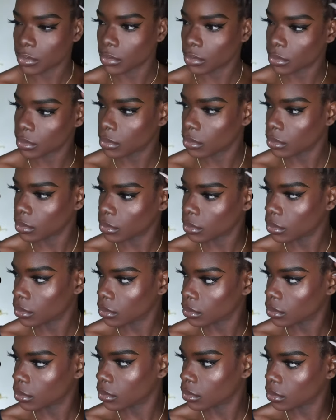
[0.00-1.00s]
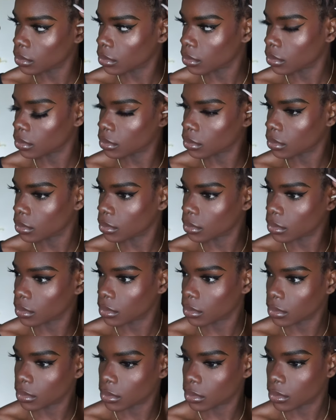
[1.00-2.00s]

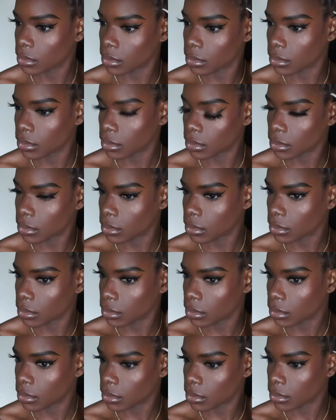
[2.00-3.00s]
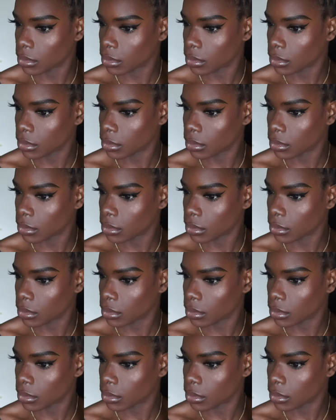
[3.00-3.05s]
No one is speaking in this clip.